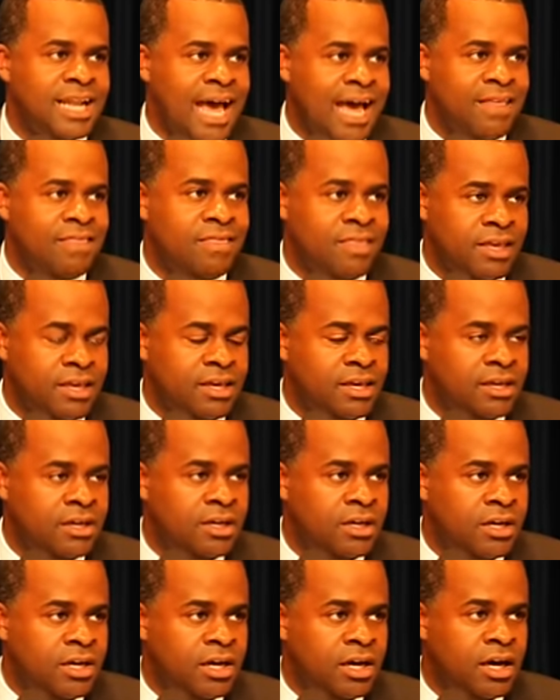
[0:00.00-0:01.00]
I think
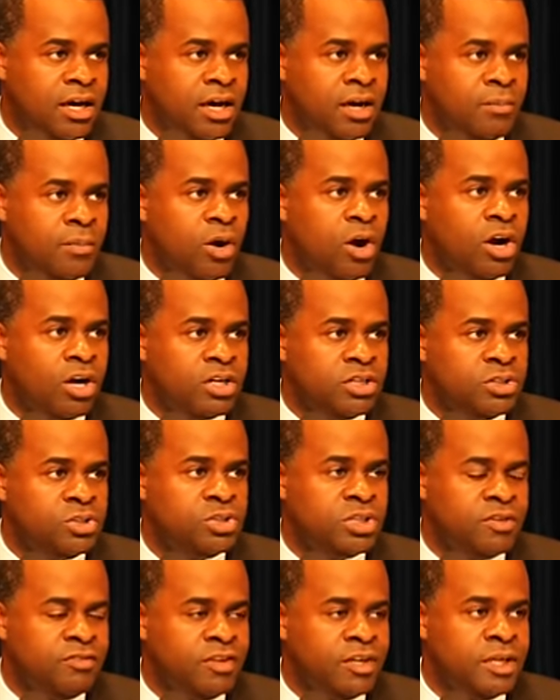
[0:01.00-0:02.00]
are
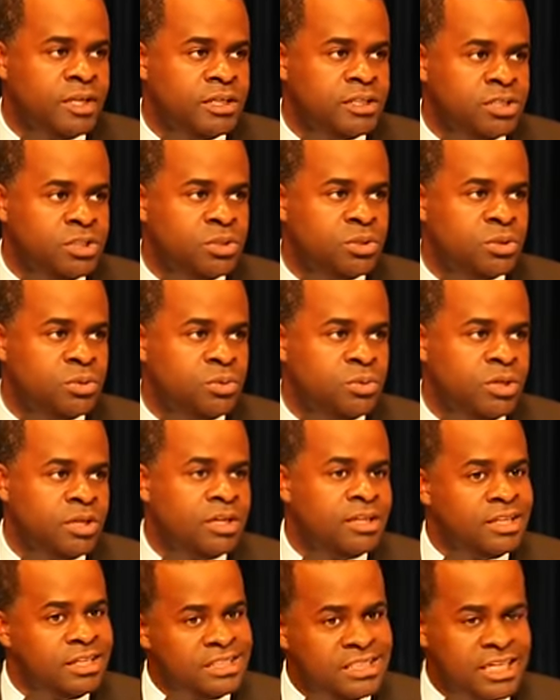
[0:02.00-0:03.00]
contributing to
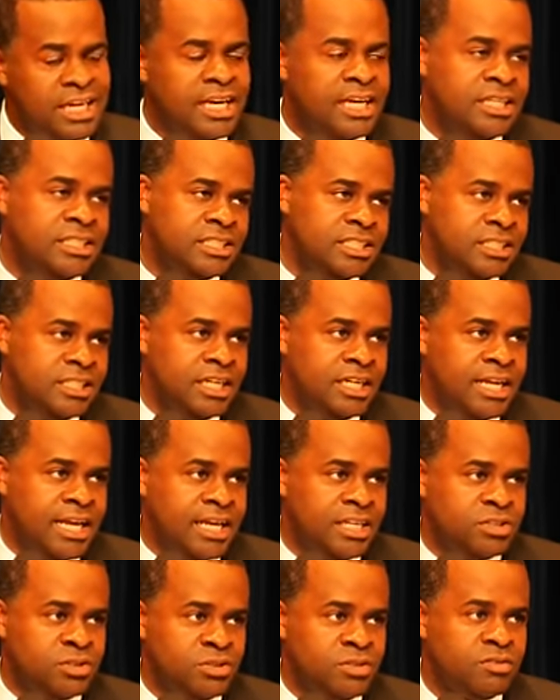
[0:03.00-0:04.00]
the change in the
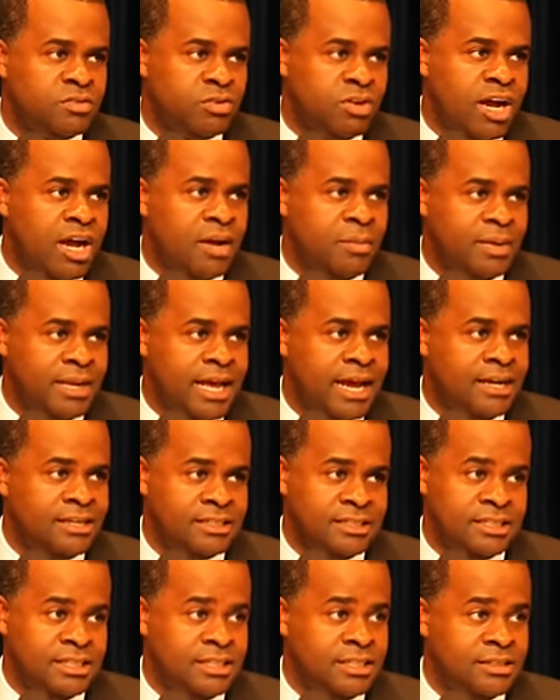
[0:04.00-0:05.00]
nature of crime in our
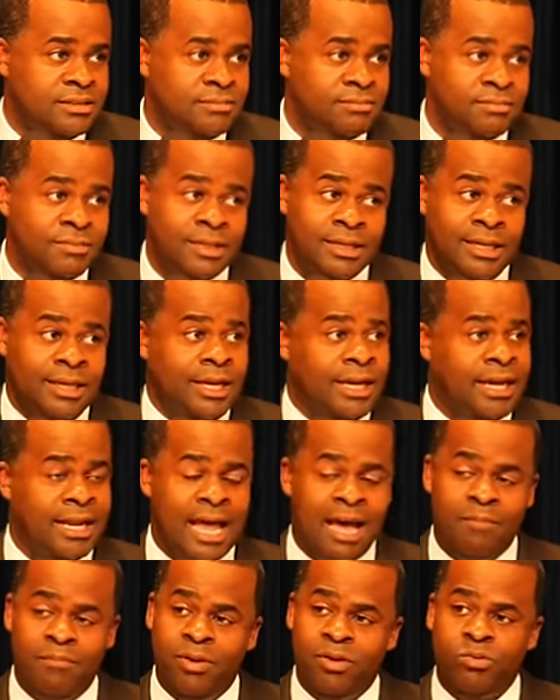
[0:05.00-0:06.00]
city. And
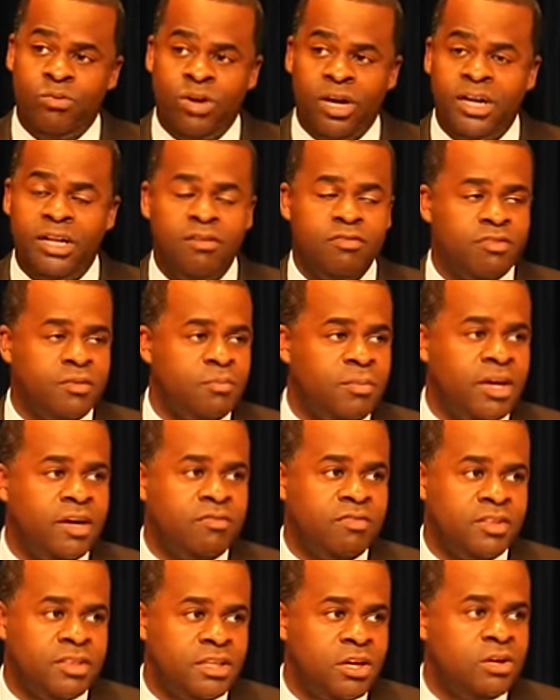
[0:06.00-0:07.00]
I've been running for mayor
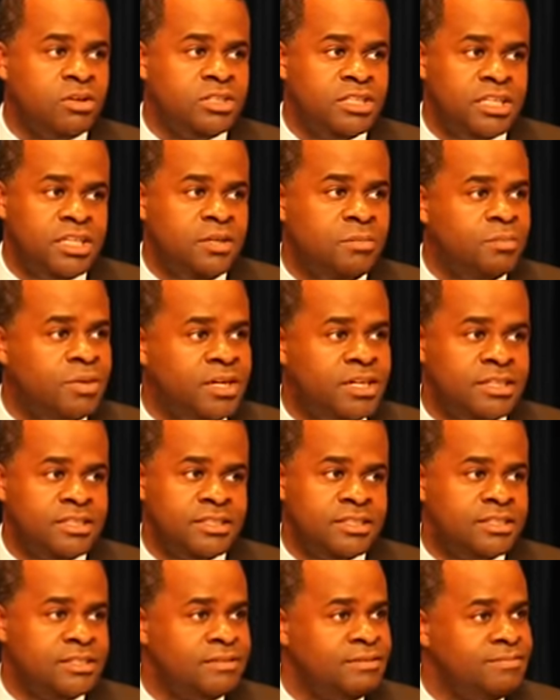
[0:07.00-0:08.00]
for 13
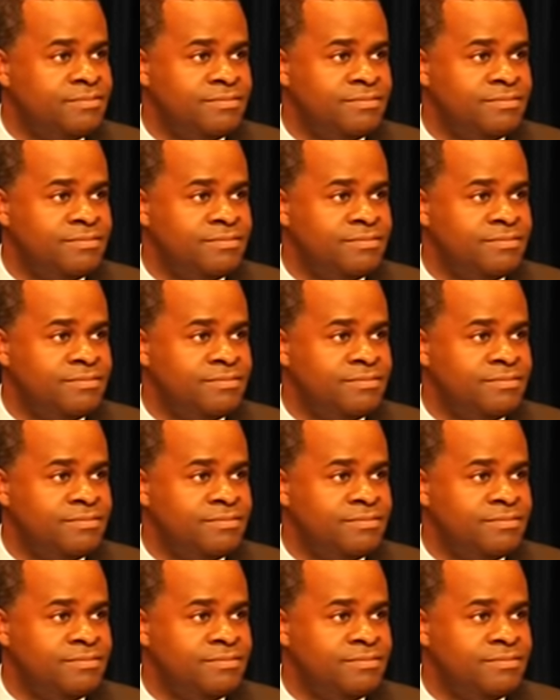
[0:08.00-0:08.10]
months.